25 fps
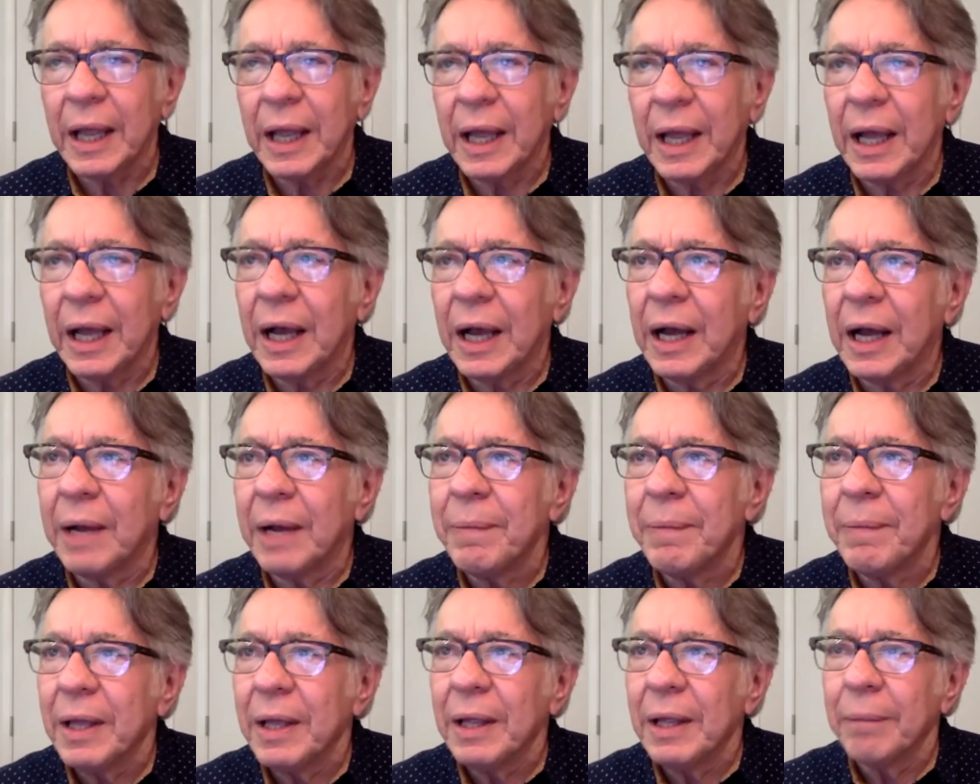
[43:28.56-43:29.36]
Uh,
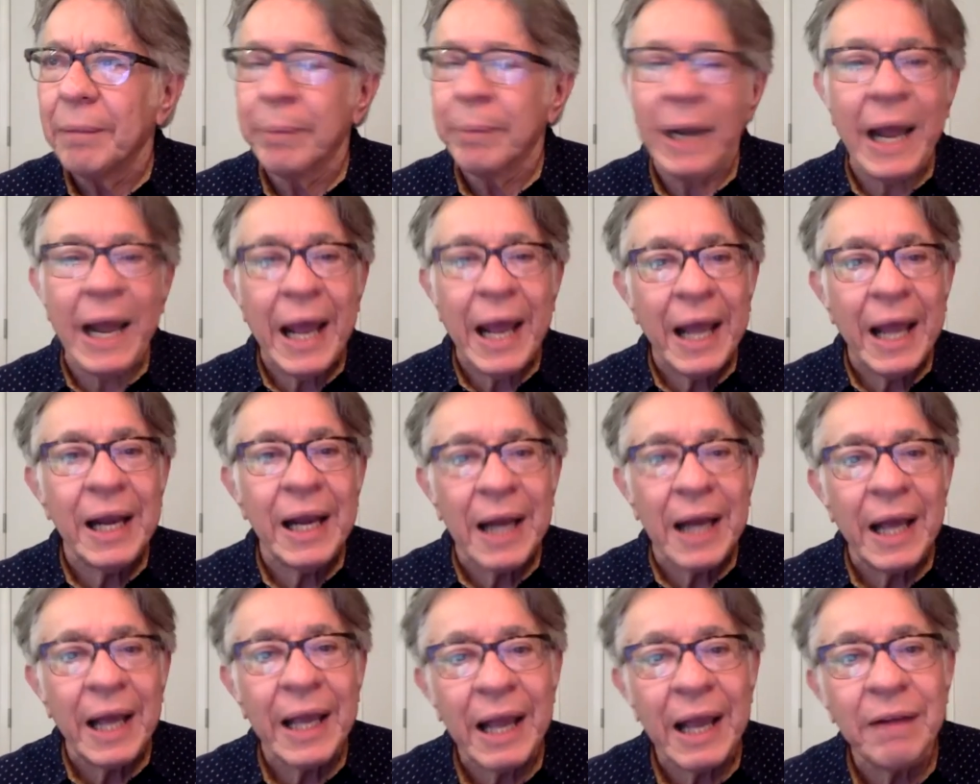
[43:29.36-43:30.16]
but I had,
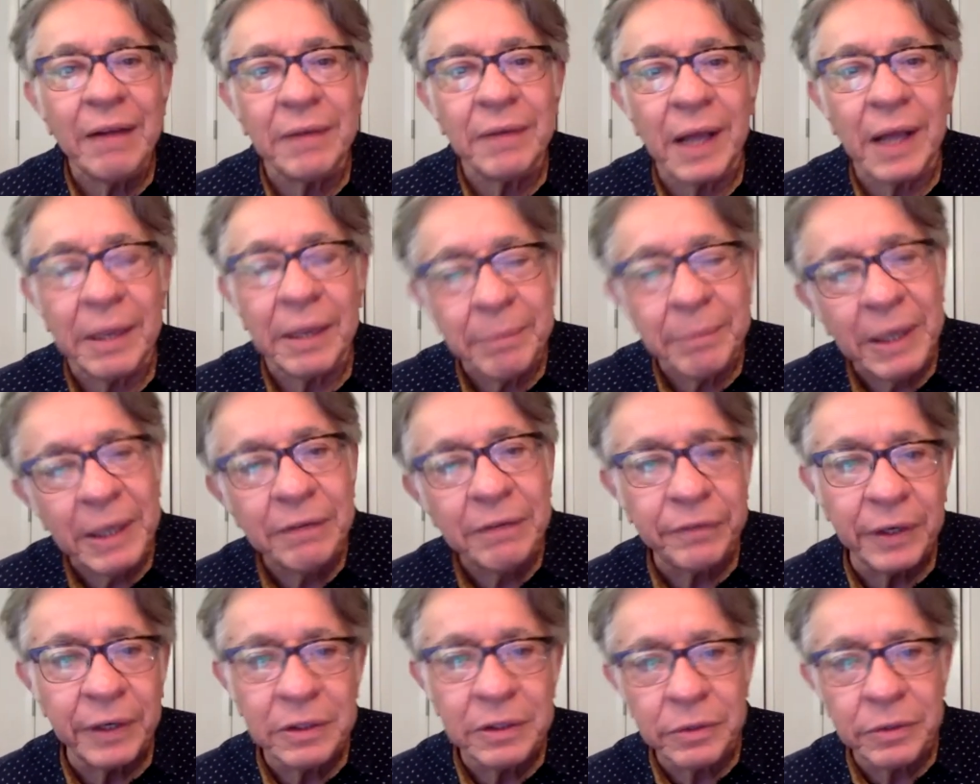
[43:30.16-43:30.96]
I had, I made
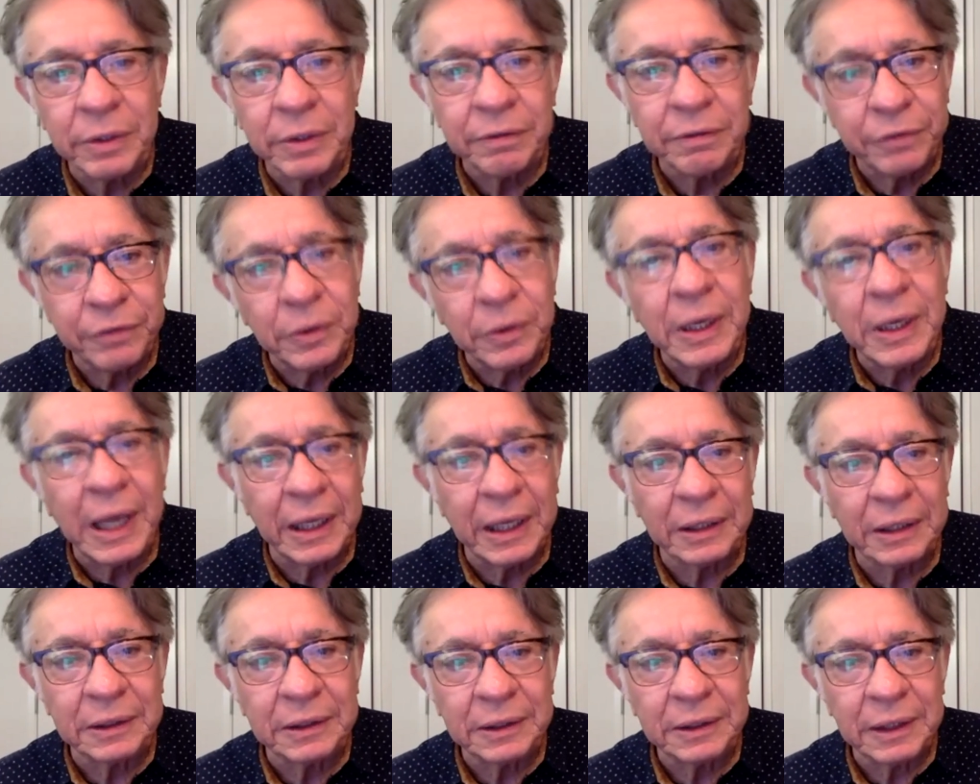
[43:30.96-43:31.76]
friends with a few
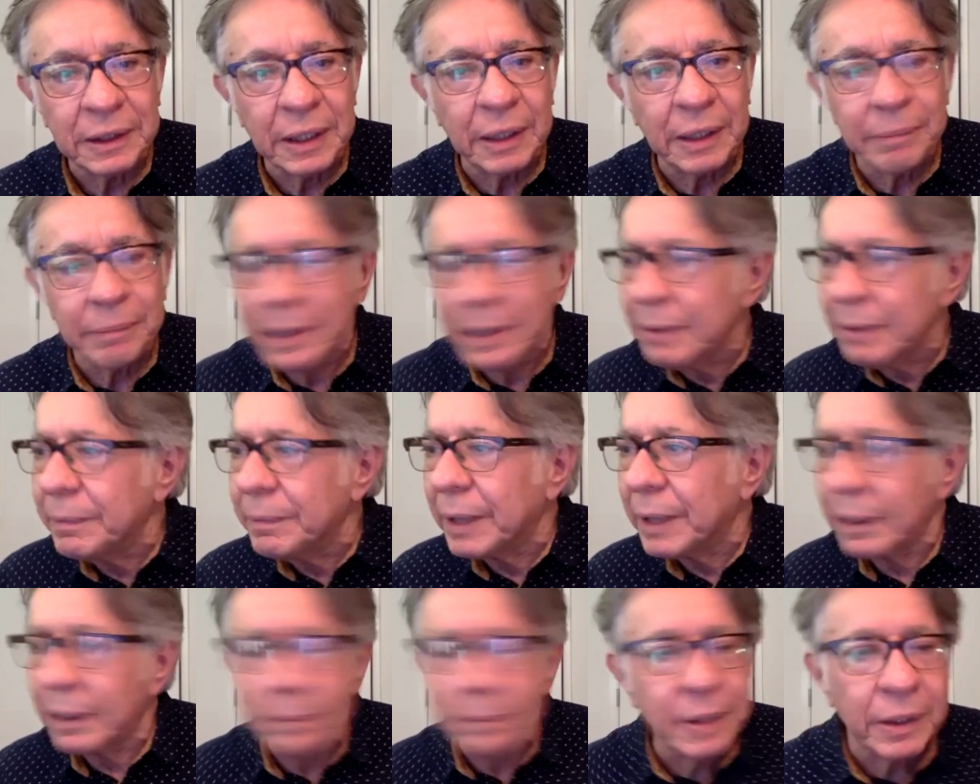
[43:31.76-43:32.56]
guys. Uh, maybe,
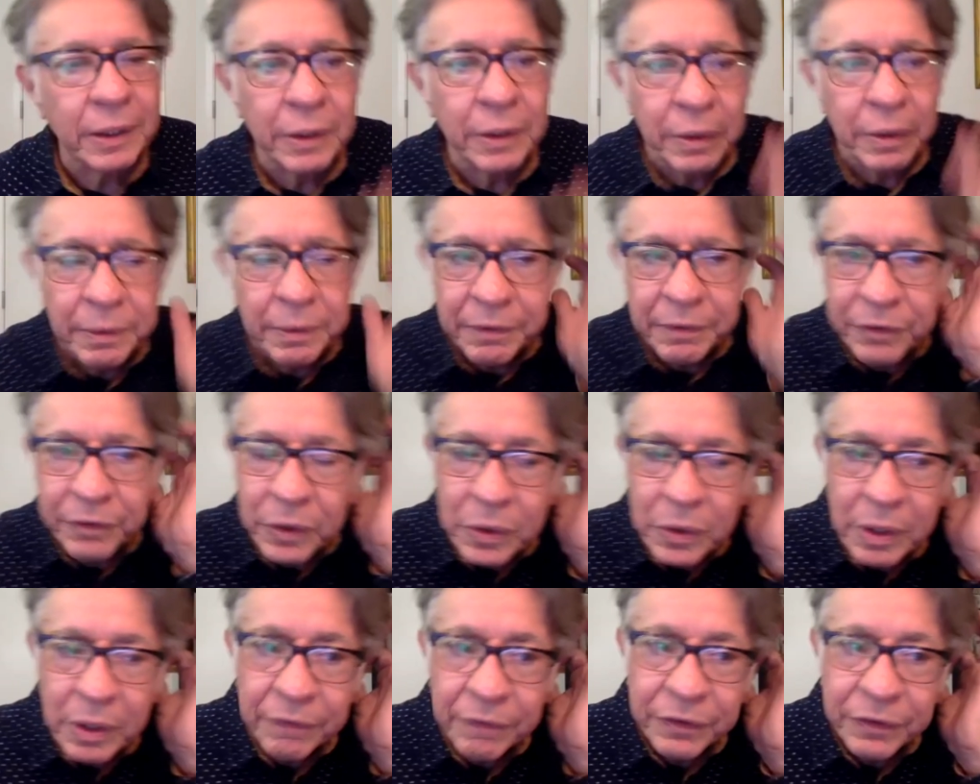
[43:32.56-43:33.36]
uh, if
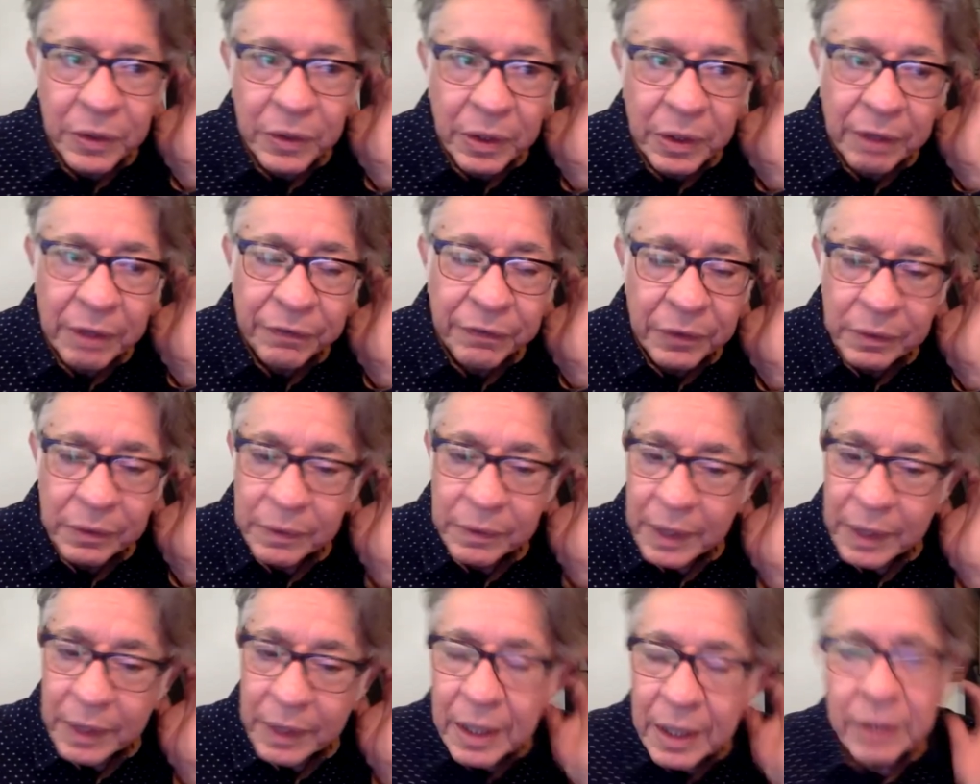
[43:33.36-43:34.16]
you, if you, if you,
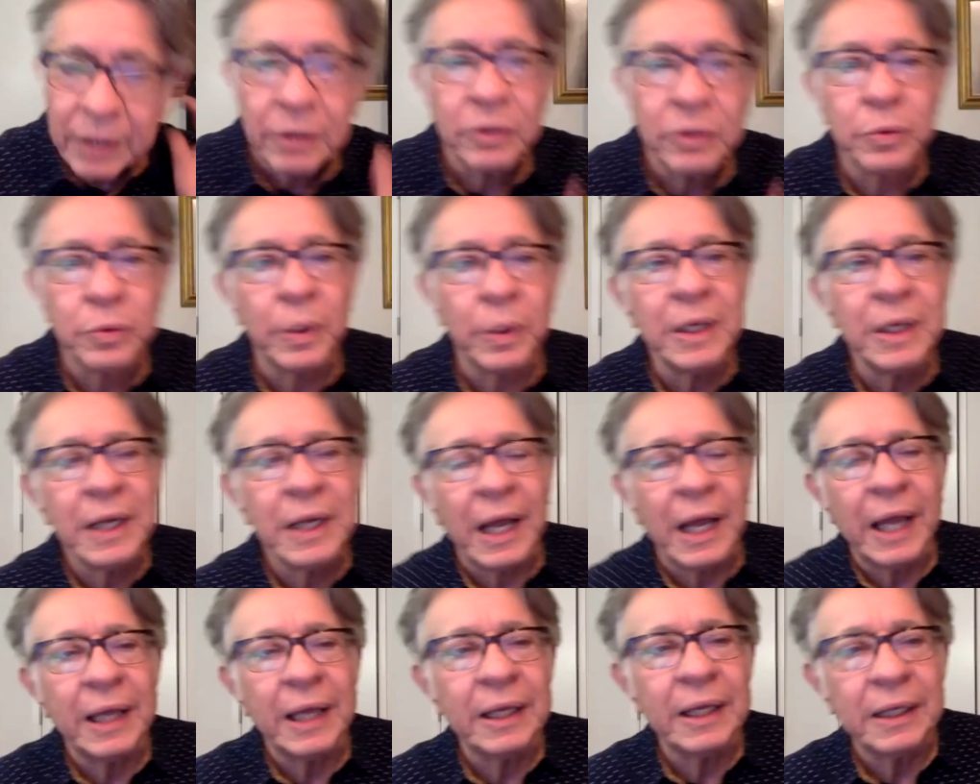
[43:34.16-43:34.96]
there's one
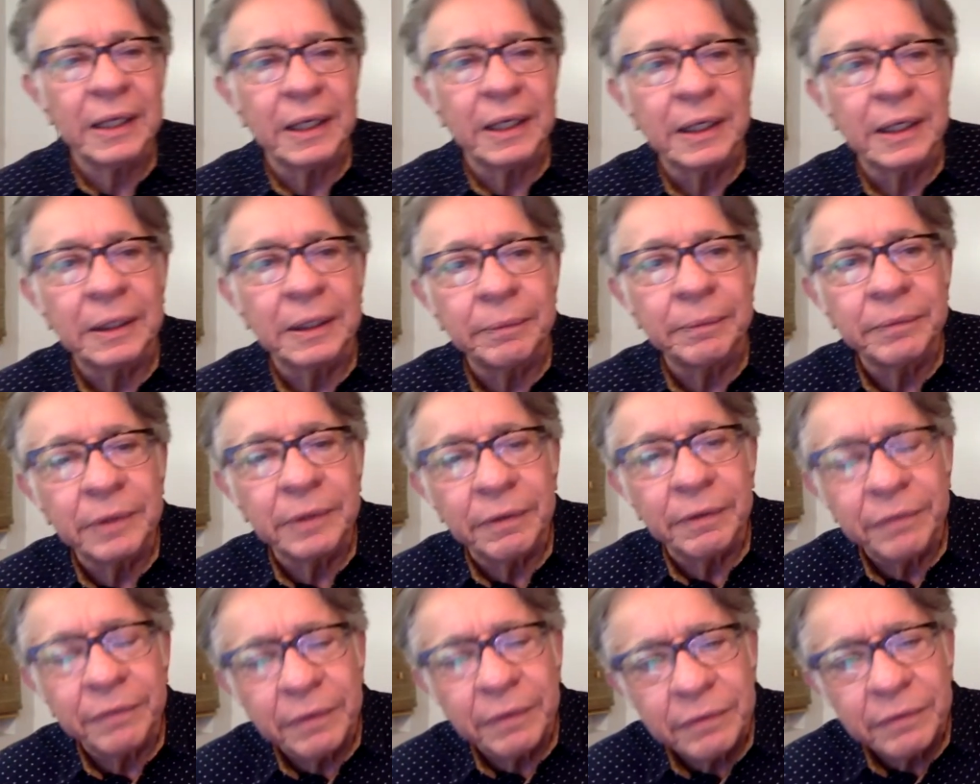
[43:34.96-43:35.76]
guy. Um,
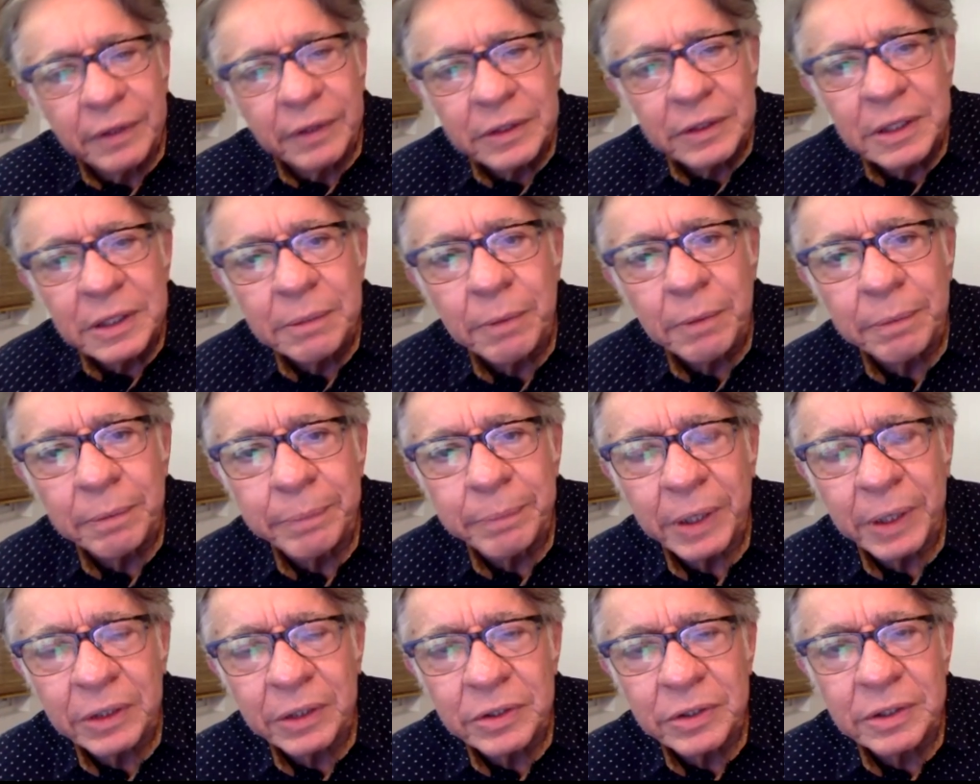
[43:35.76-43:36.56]
if, if, there's any more
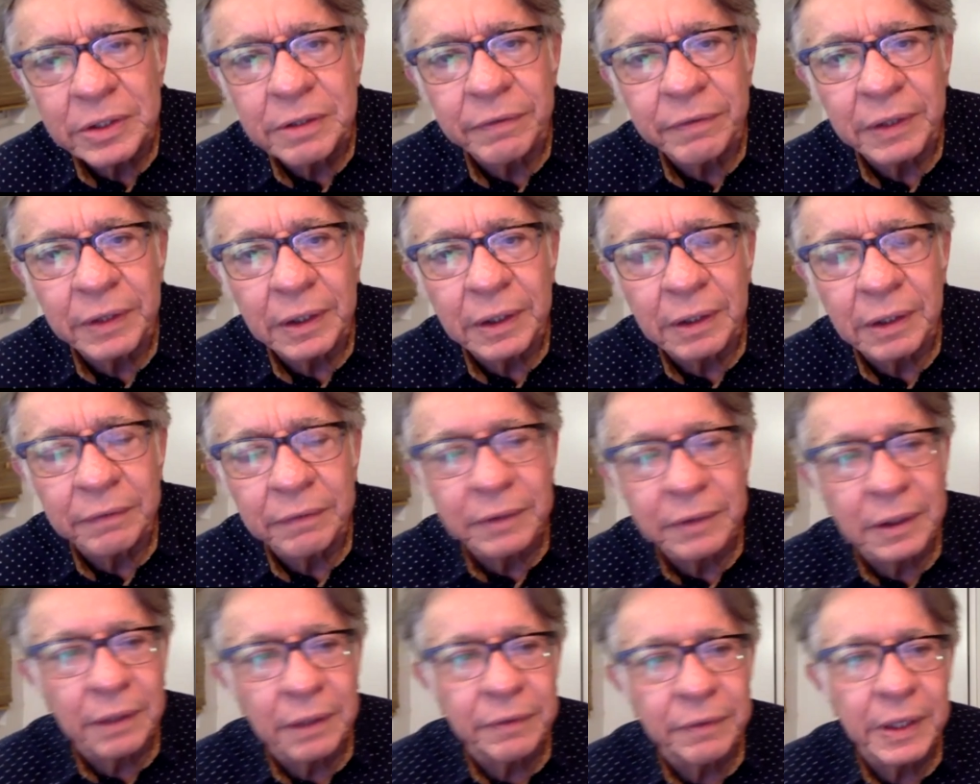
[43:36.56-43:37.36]
pictures of the of
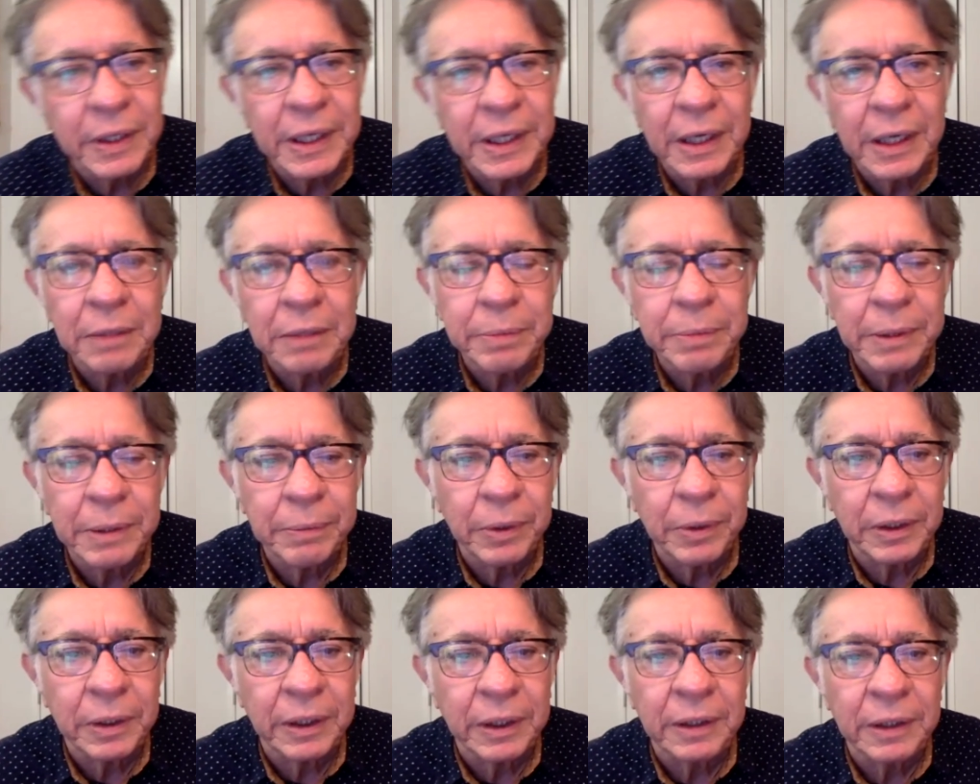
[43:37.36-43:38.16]
the of the young
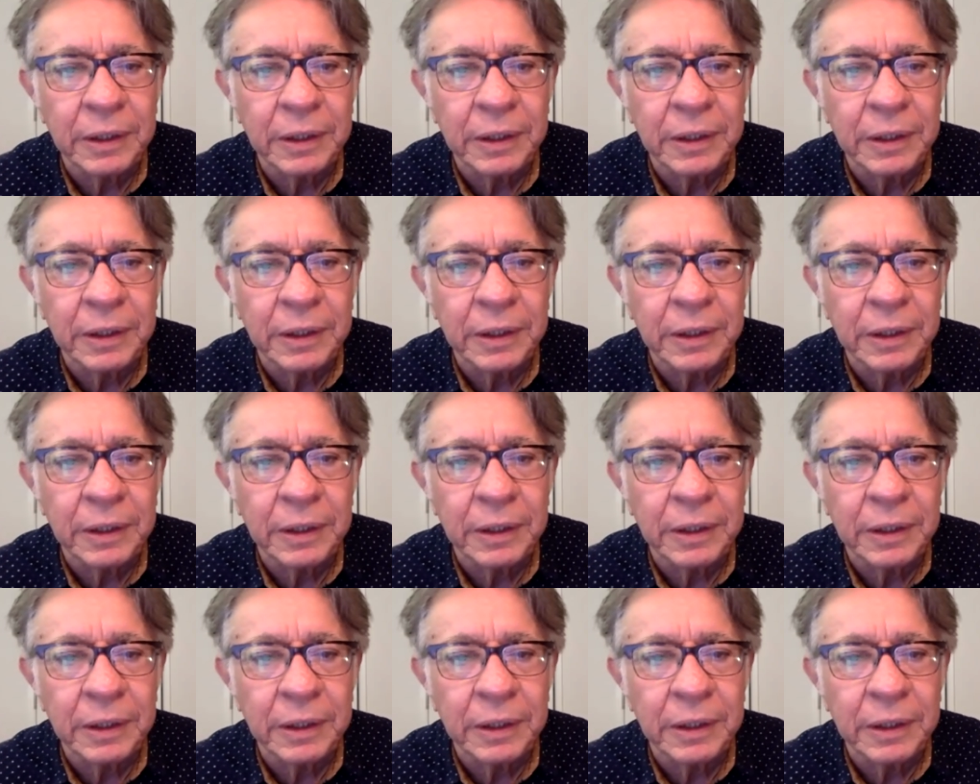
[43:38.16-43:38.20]
people there,